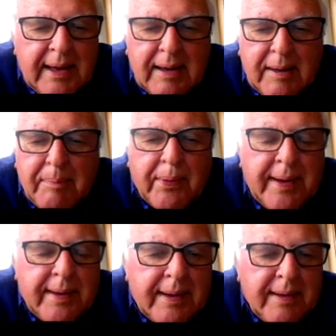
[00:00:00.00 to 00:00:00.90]

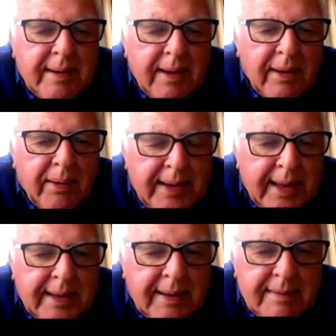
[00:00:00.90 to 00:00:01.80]
appointed
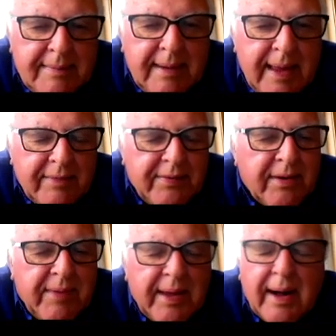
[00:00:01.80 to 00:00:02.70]
hotels
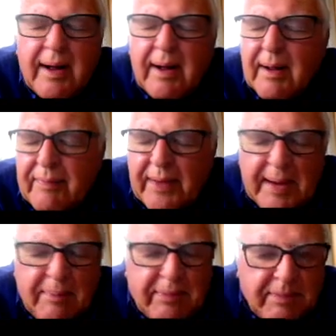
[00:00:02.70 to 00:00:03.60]
serving
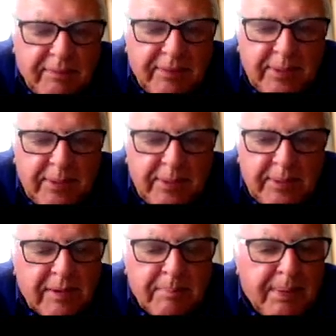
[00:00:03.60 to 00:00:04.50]
all types of
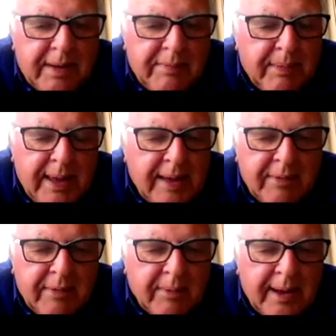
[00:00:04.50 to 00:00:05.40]
food that you could
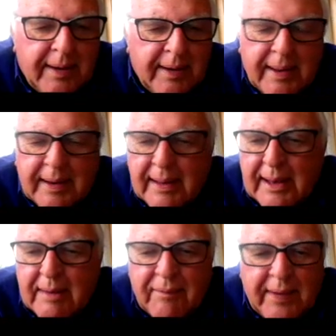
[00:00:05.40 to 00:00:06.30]
possibly ever want
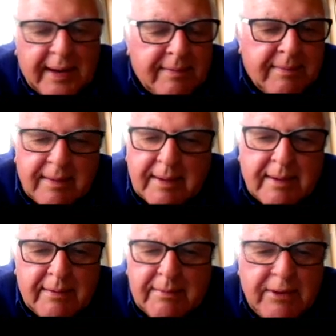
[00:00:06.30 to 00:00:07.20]
in Halifax,
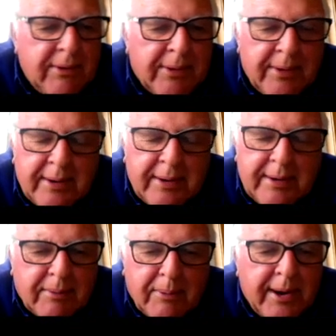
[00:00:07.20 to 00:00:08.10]
New
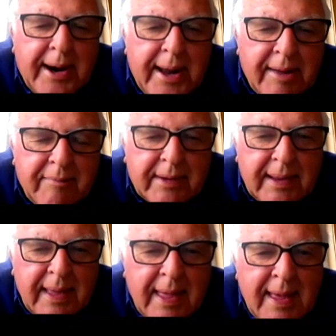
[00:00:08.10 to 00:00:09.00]
York, or
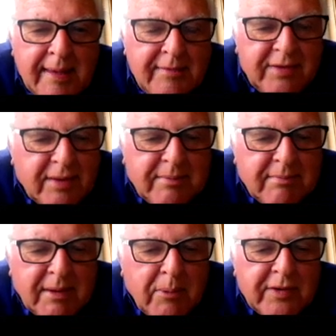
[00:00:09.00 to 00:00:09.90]
wherever.
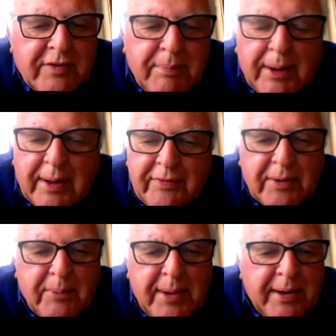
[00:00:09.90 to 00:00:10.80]
Just that we're
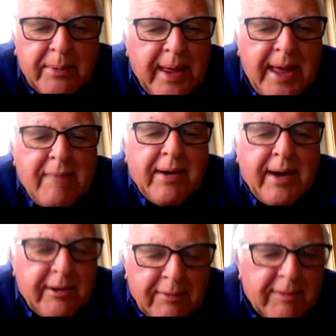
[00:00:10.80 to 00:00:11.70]
small, so we don't
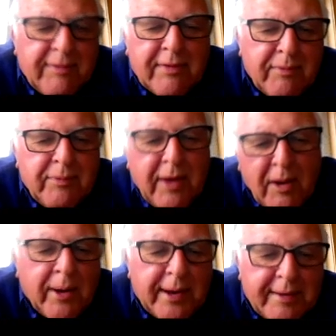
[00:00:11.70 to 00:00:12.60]
have hundreds
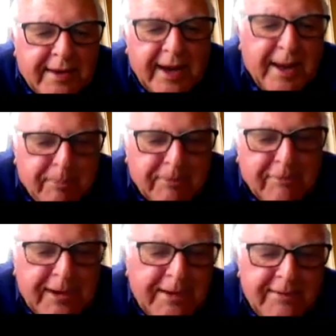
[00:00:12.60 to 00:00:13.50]
of one
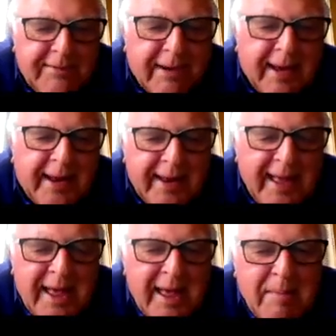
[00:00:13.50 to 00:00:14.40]
type of restaurant.